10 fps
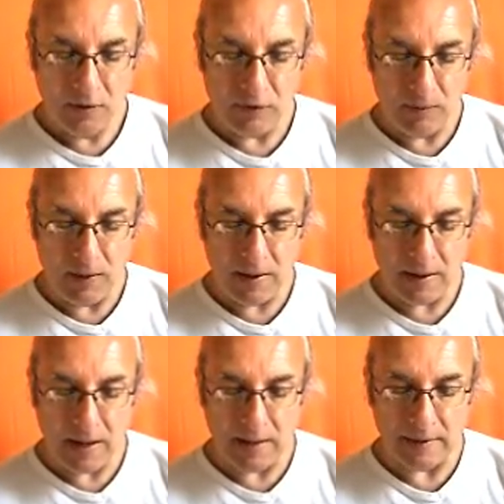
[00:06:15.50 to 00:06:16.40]
From there,
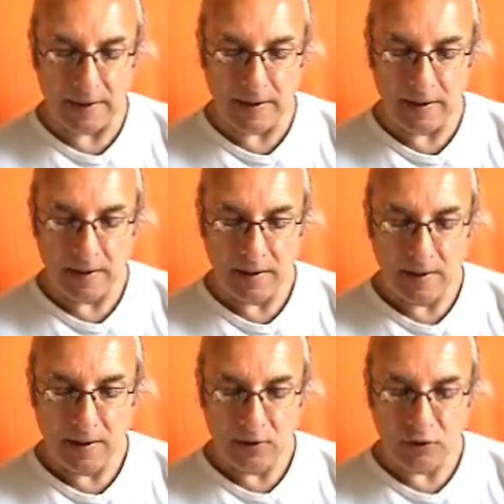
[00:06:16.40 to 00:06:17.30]
Gadhi
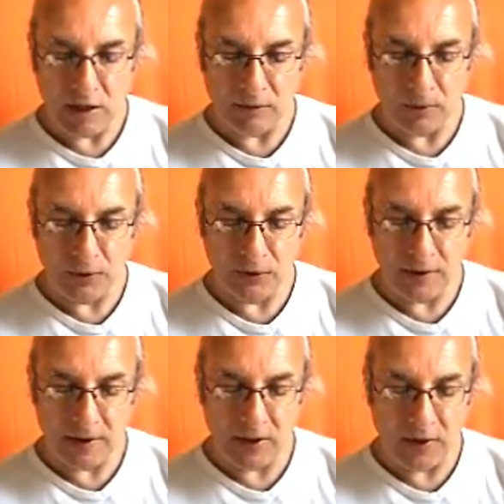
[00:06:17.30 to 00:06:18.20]
travelled to
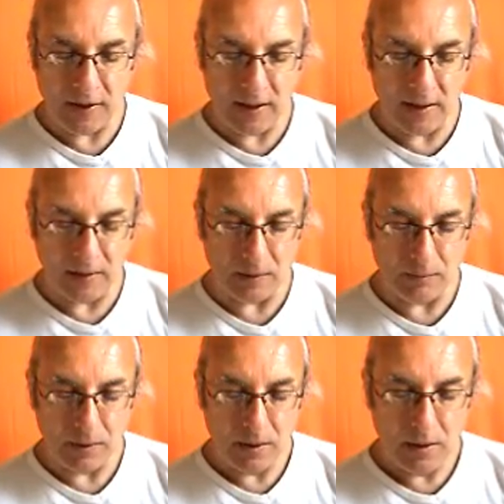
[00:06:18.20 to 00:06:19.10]
the Kira
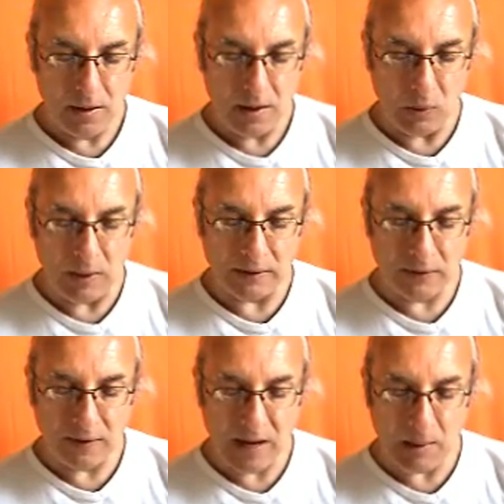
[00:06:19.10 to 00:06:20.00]
kingdom. He went
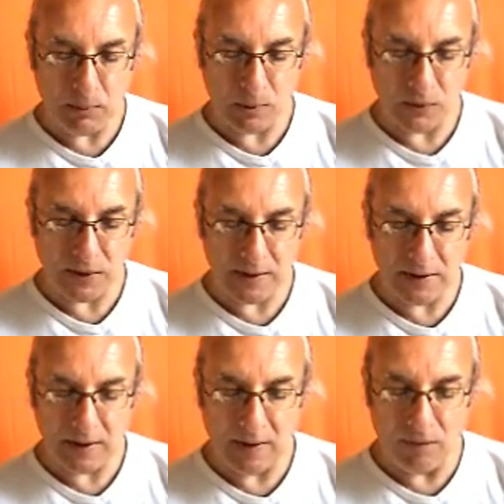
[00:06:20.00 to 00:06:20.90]
to the capital
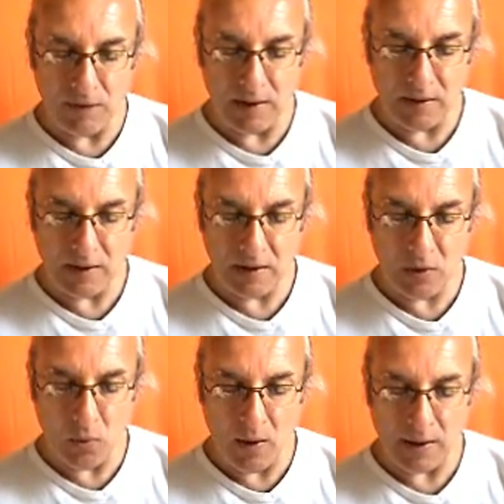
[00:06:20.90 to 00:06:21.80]
city, and there he
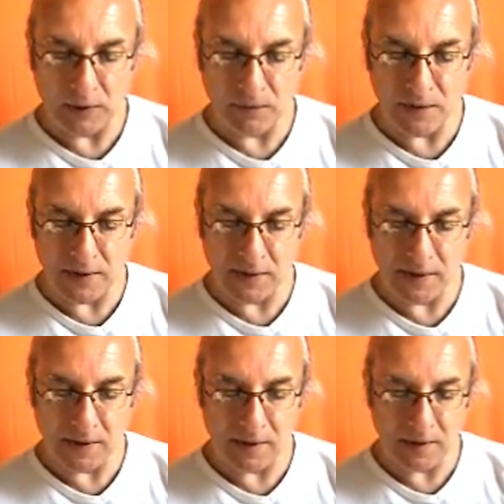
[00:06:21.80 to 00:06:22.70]
inquired of the
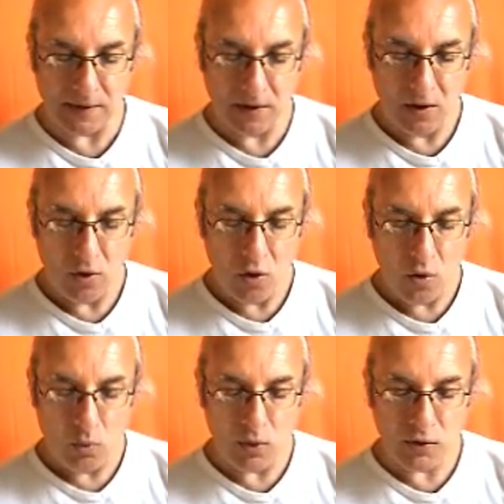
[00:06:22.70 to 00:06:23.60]
citizens,
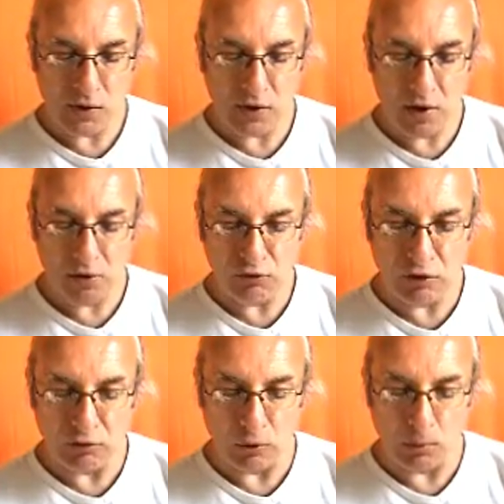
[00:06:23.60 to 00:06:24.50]
'Was this
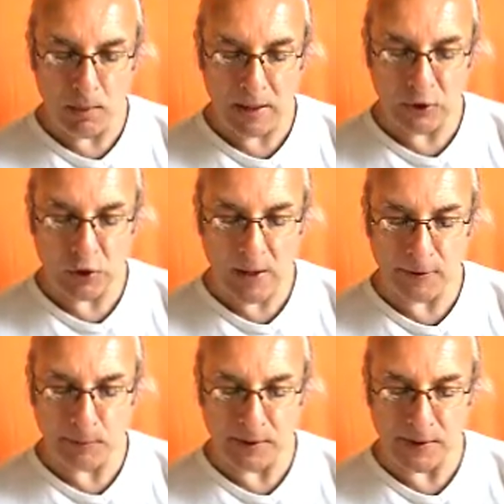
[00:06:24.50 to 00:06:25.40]
country ruled by
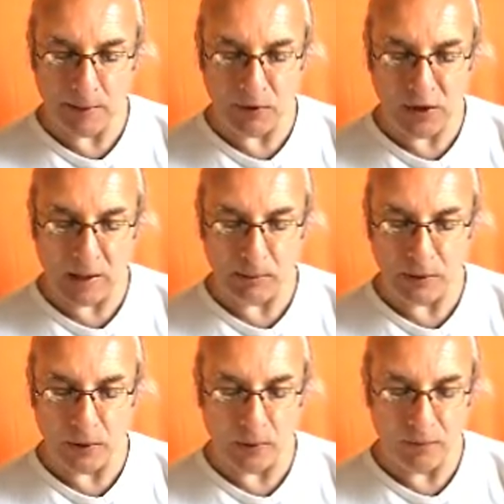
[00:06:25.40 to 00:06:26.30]
tribesmen some time
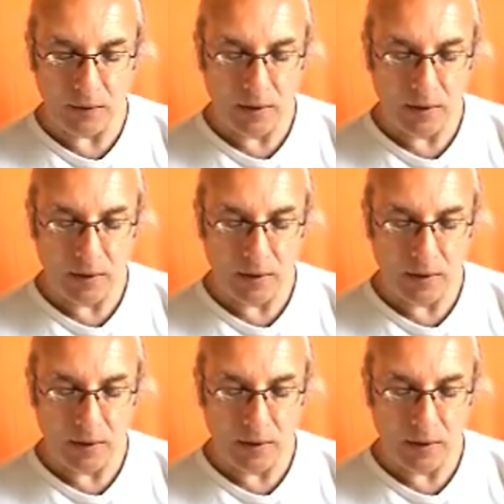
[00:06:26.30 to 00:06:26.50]
ago?'